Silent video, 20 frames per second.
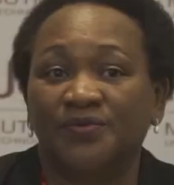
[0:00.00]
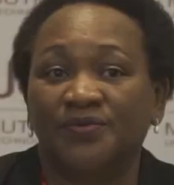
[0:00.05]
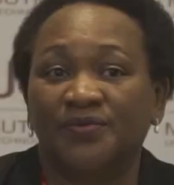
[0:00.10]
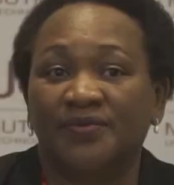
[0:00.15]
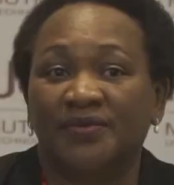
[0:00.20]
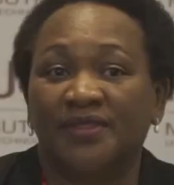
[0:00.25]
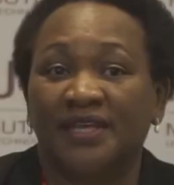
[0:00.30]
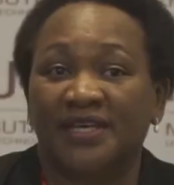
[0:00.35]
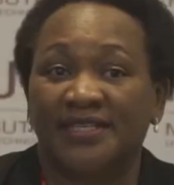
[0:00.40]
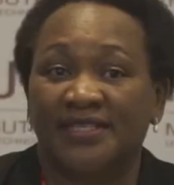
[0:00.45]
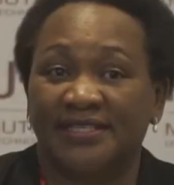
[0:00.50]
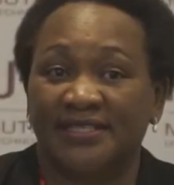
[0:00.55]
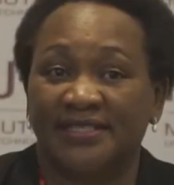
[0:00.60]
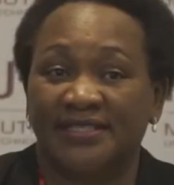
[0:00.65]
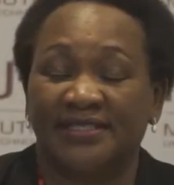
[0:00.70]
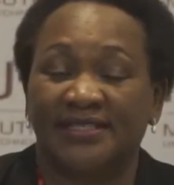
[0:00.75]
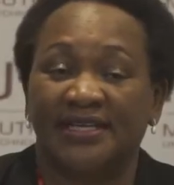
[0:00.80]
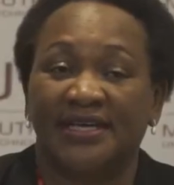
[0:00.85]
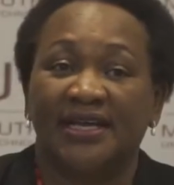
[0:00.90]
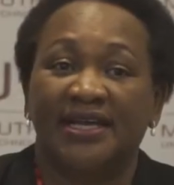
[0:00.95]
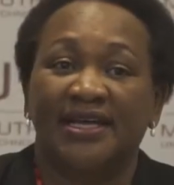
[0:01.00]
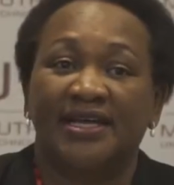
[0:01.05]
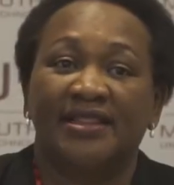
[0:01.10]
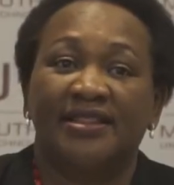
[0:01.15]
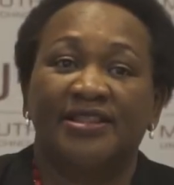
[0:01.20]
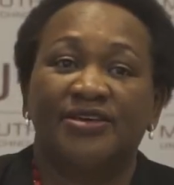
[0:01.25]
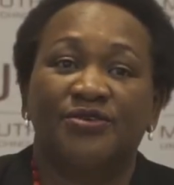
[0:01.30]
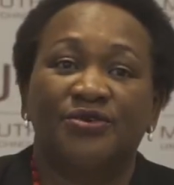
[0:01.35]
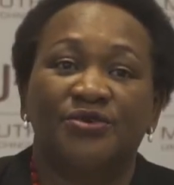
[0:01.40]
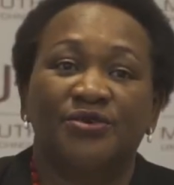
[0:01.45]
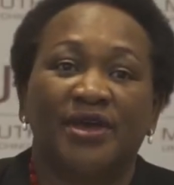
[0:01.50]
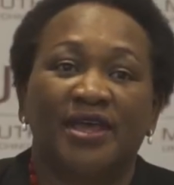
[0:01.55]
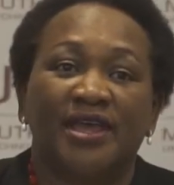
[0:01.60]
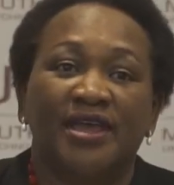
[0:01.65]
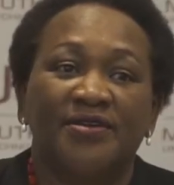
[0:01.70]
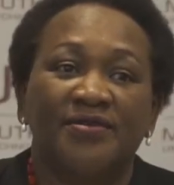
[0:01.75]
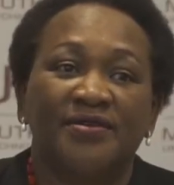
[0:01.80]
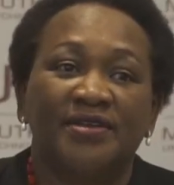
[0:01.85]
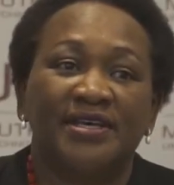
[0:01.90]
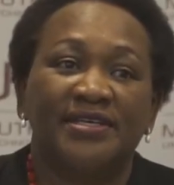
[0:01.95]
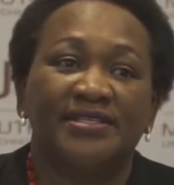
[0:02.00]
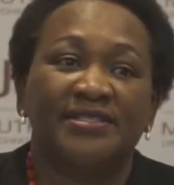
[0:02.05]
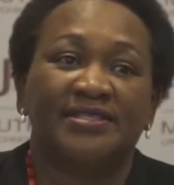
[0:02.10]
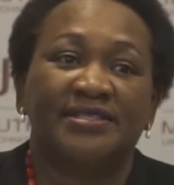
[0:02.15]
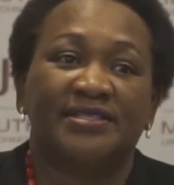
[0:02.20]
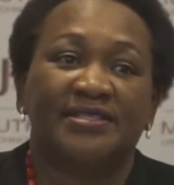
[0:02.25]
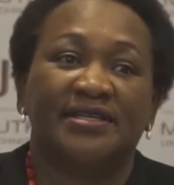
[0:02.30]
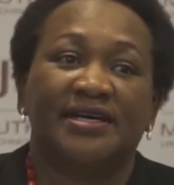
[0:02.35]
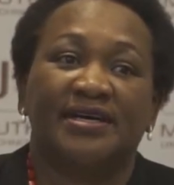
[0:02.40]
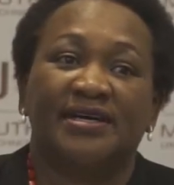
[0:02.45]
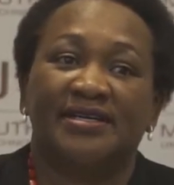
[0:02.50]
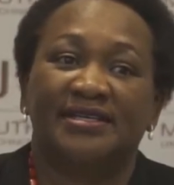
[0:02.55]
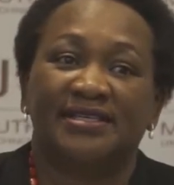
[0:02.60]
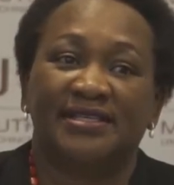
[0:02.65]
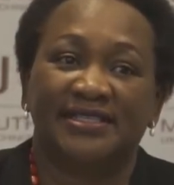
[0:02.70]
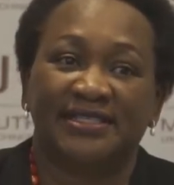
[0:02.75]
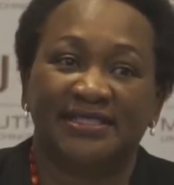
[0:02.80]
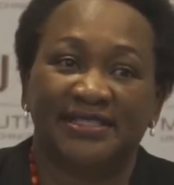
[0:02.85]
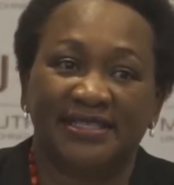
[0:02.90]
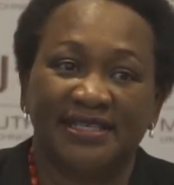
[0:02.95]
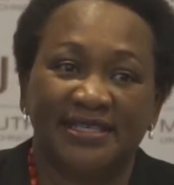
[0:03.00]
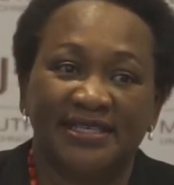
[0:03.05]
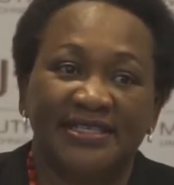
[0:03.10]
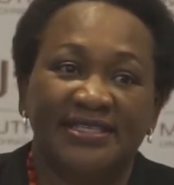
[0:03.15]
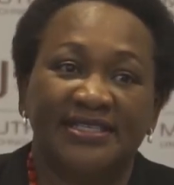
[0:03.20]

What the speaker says: that is, the rural areas are distinctly